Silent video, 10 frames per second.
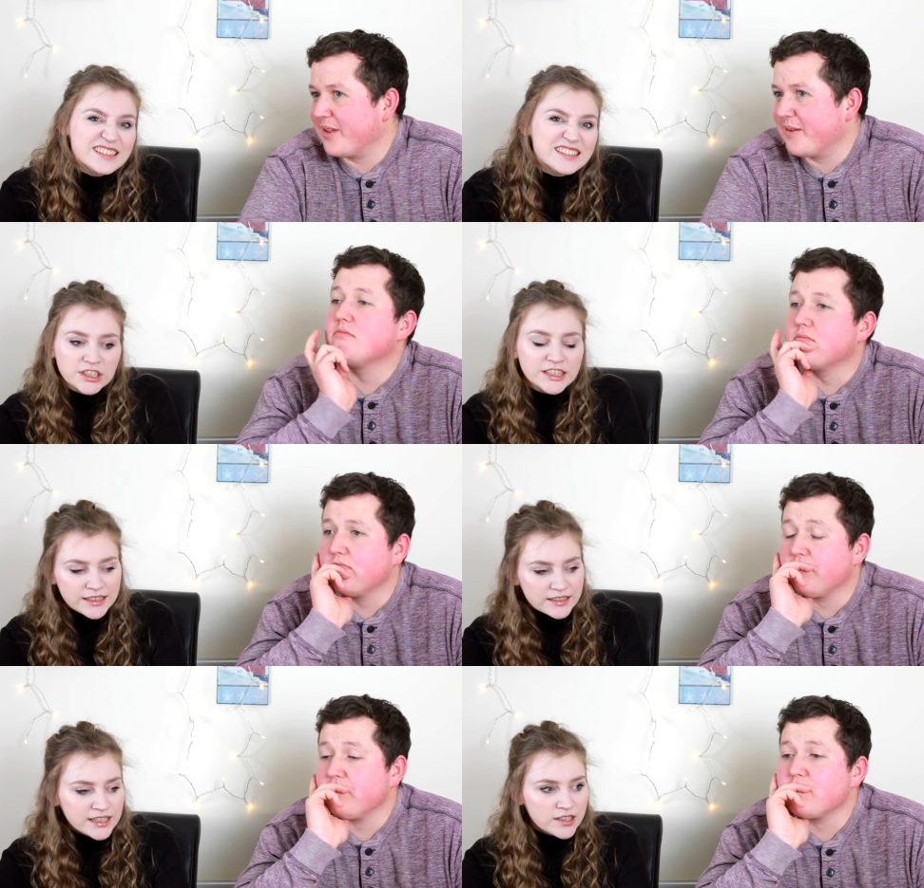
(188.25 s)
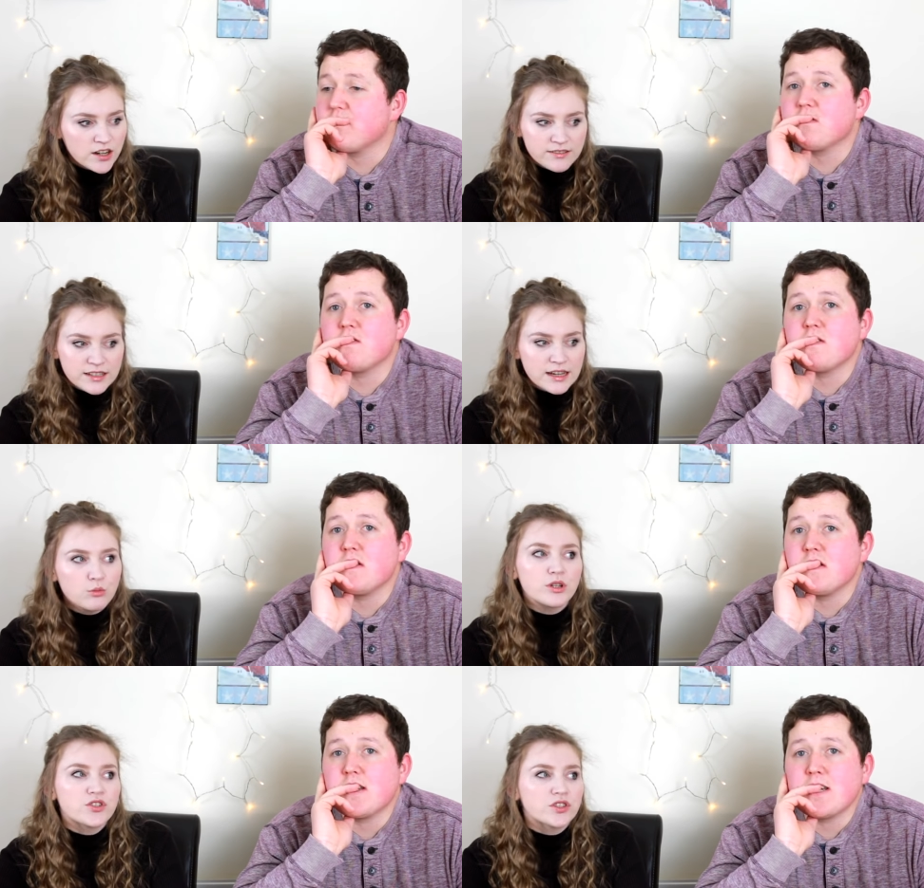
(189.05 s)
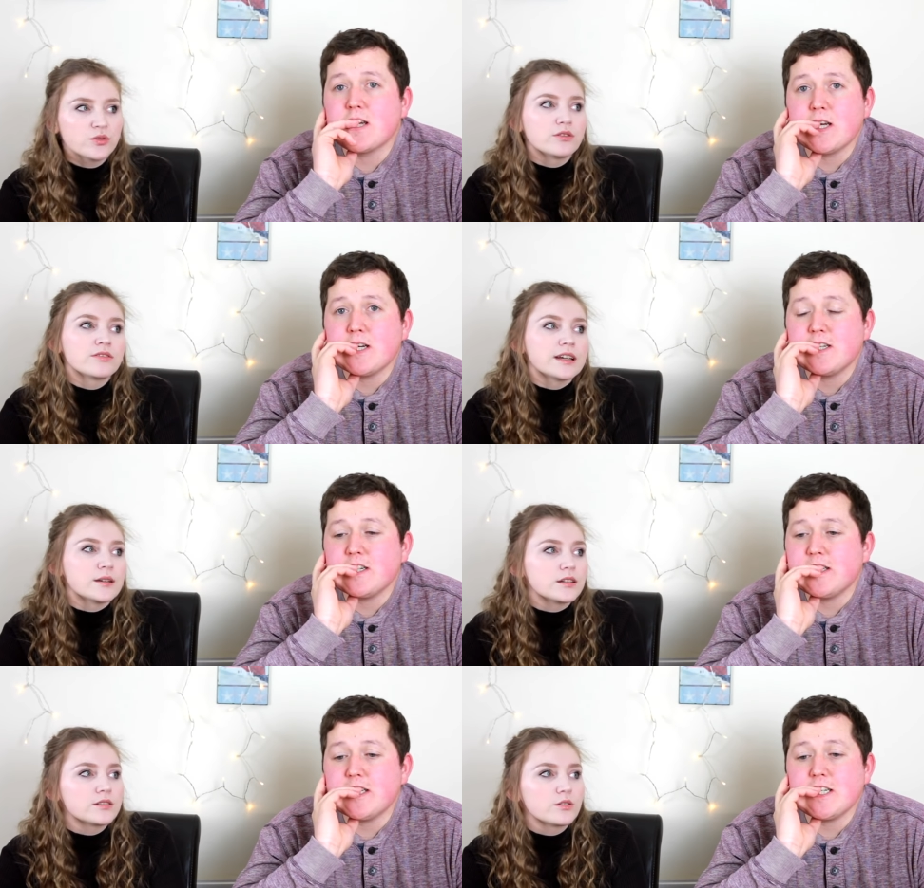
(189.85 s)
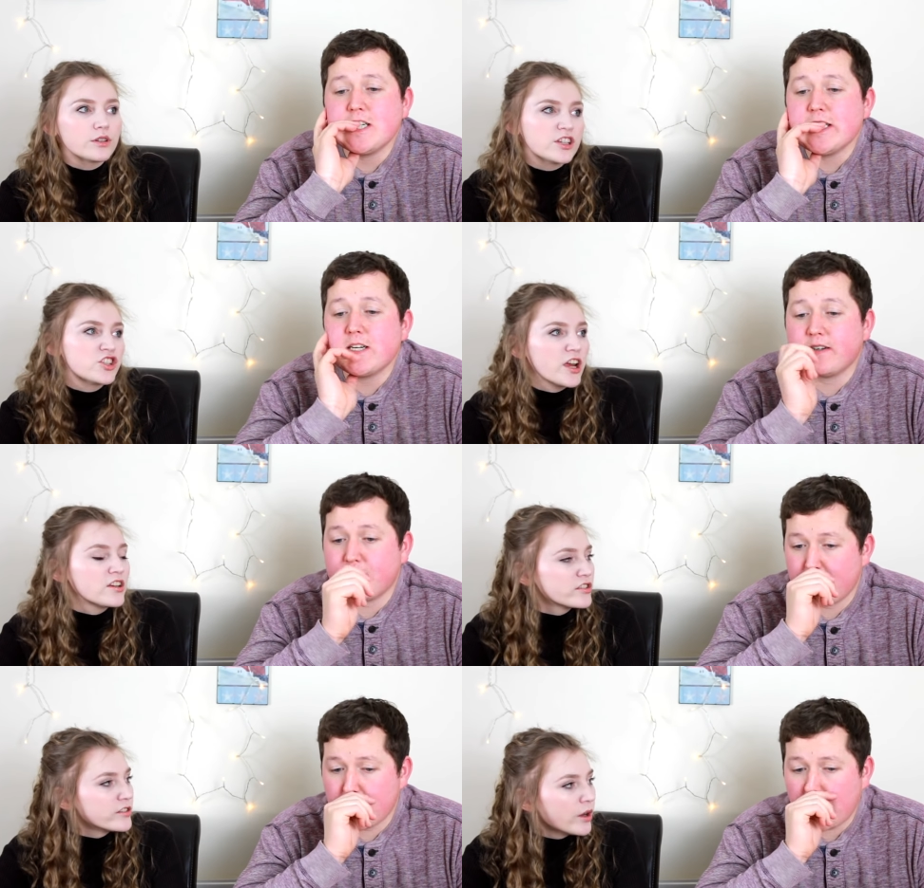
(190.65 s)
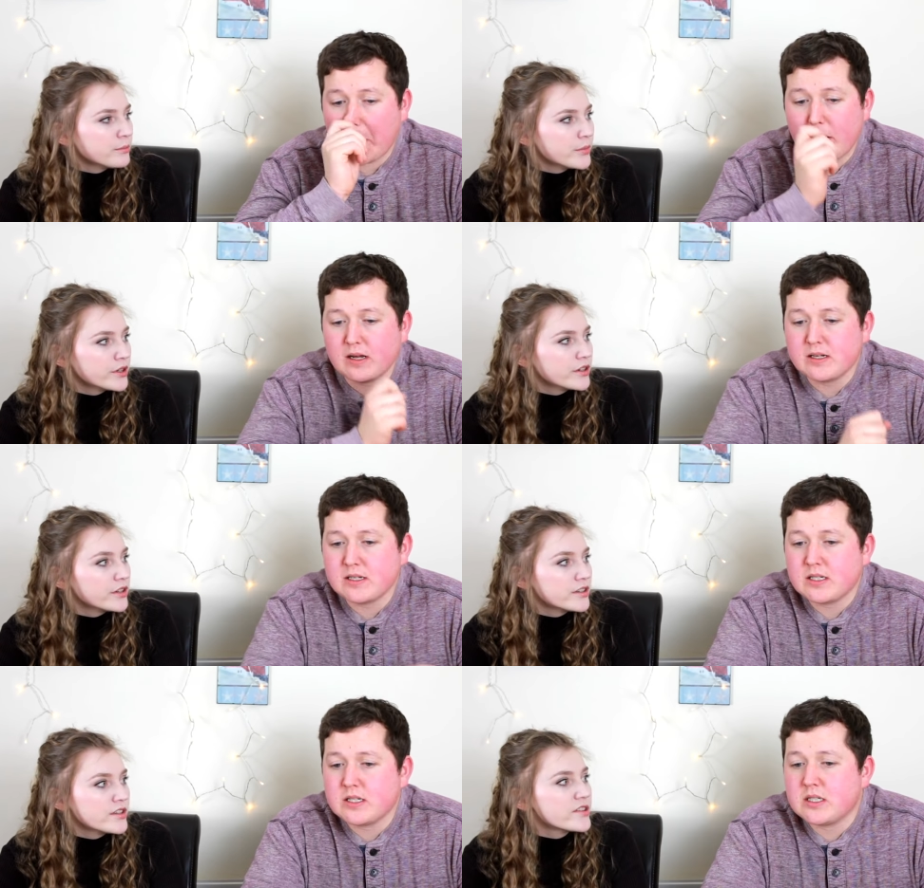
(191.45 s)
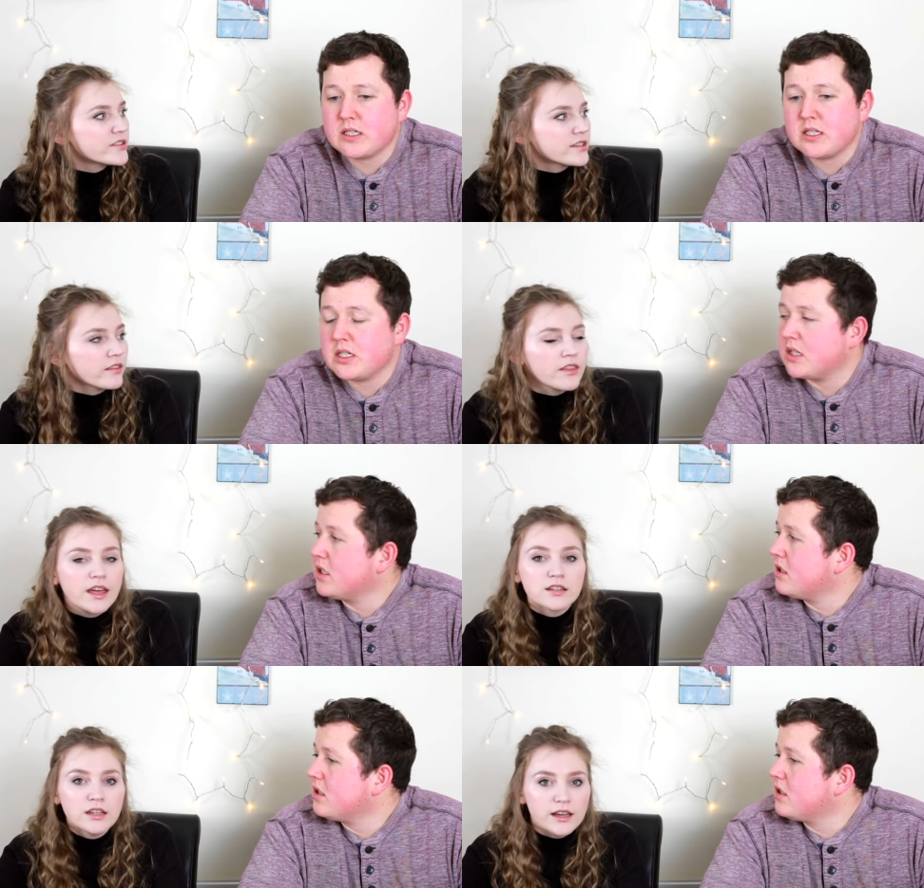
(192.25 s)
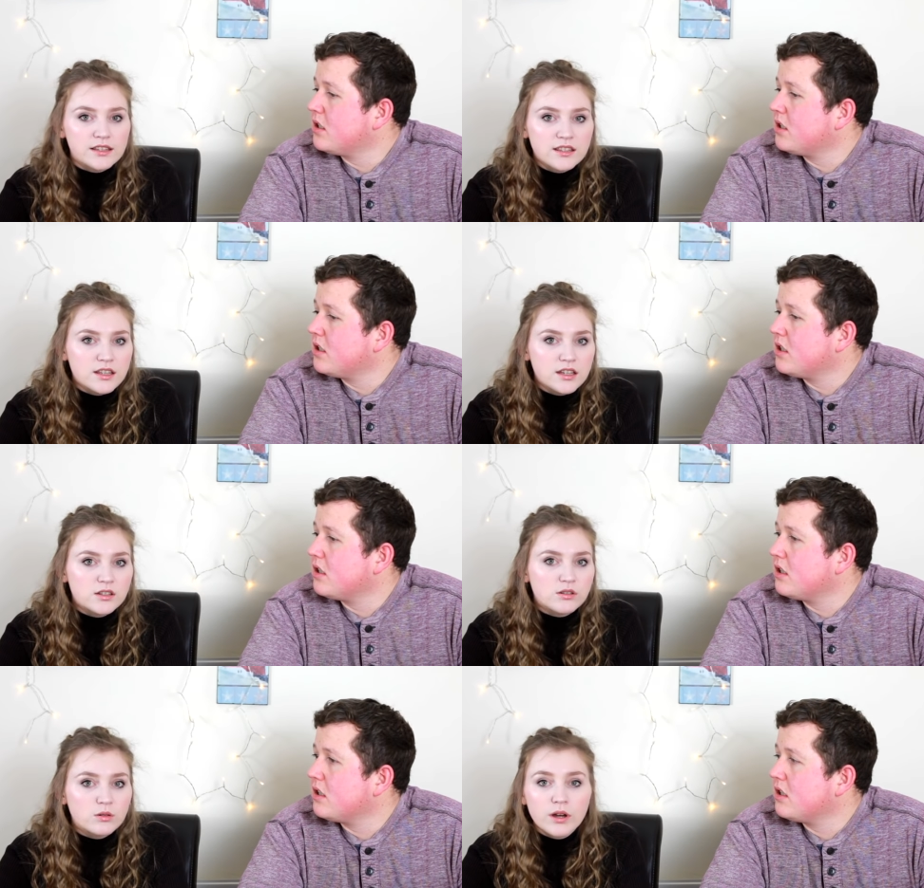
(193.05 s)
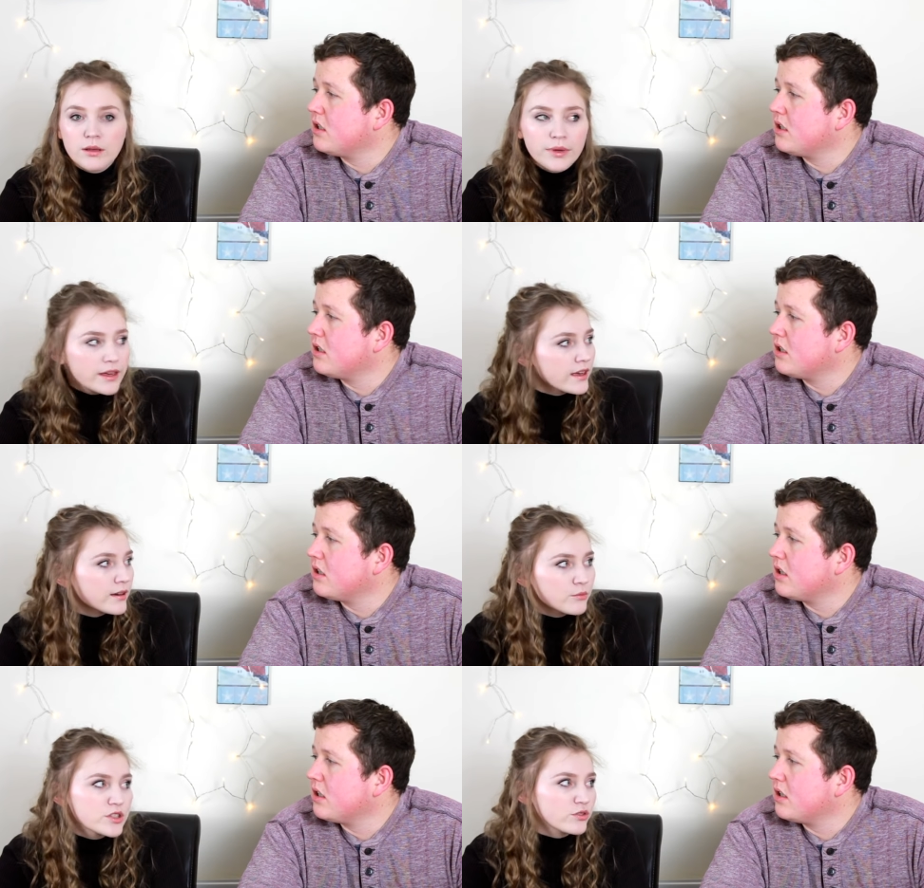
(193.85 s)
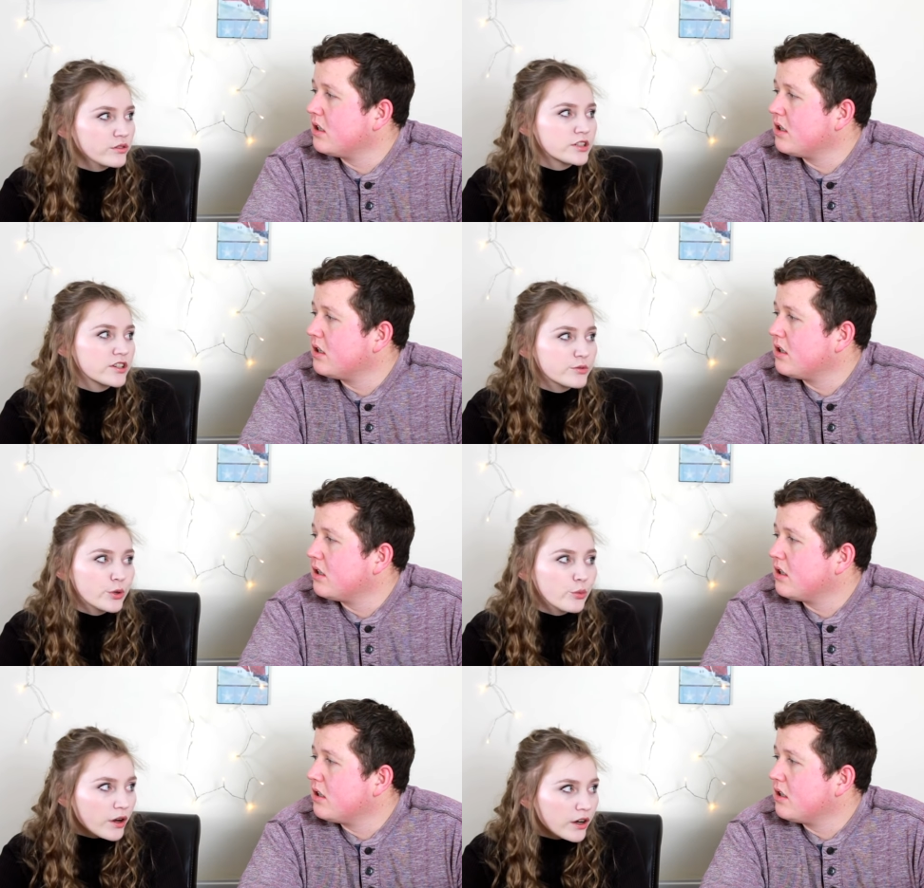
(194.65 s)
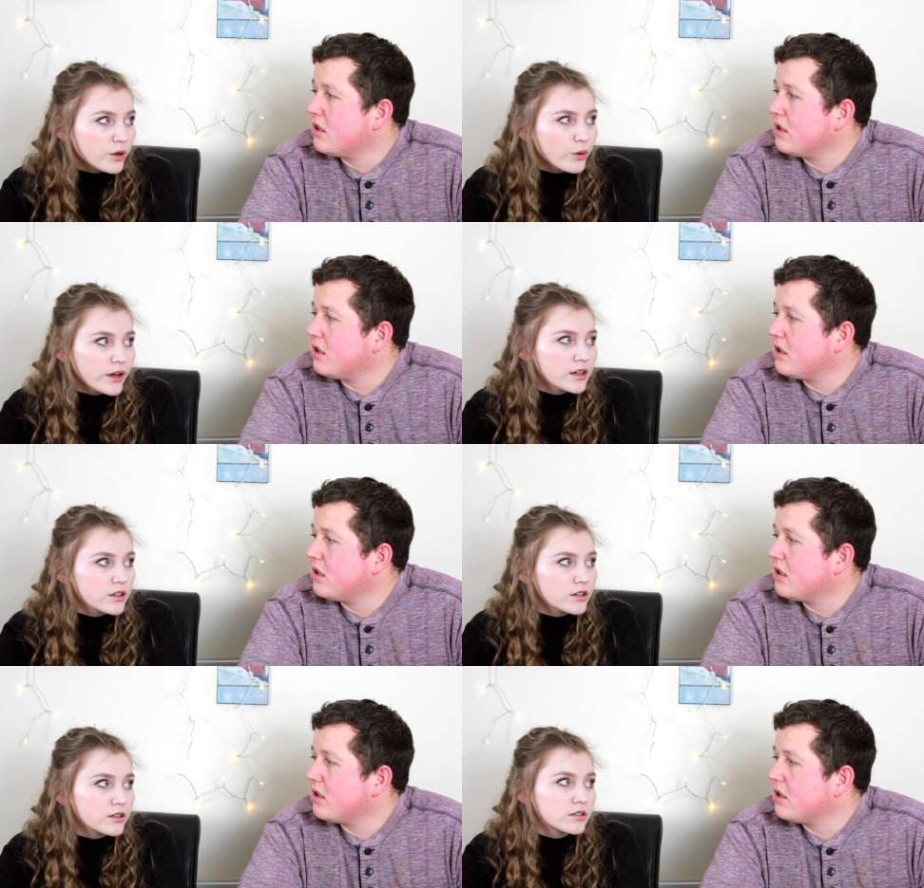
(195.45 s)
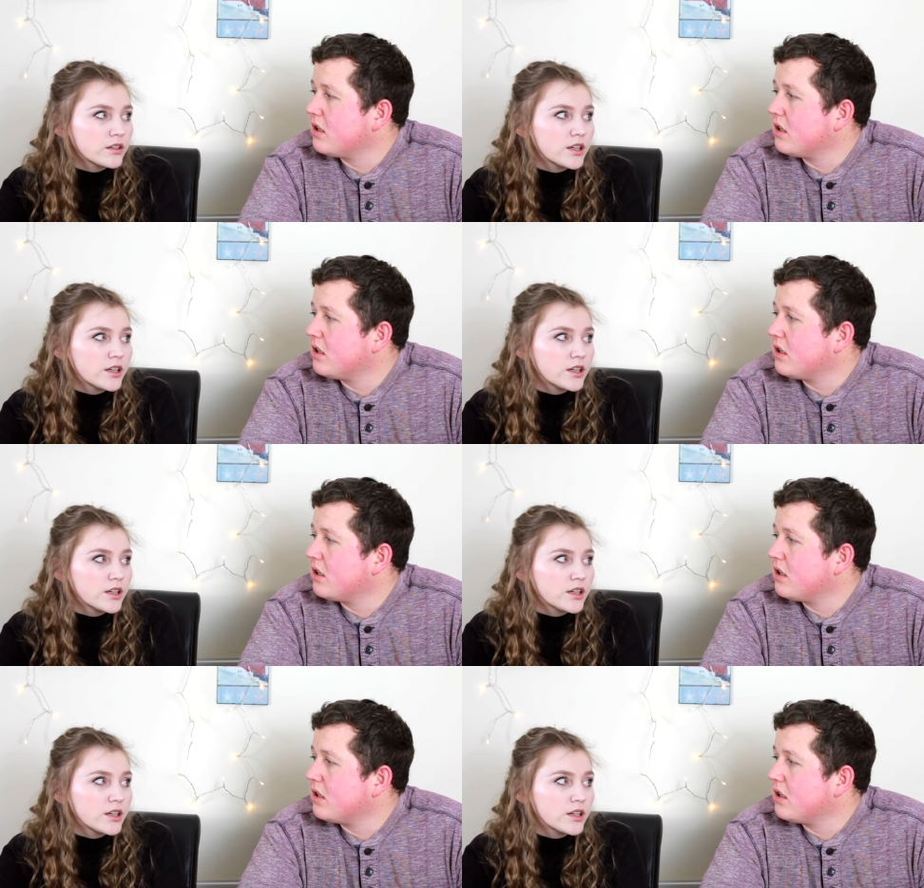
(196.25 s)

Speaker 1: so yeah, and then after that, we just sort of like exchanged numbers and then texted quite a bit, and we saw each other at work quite a lot.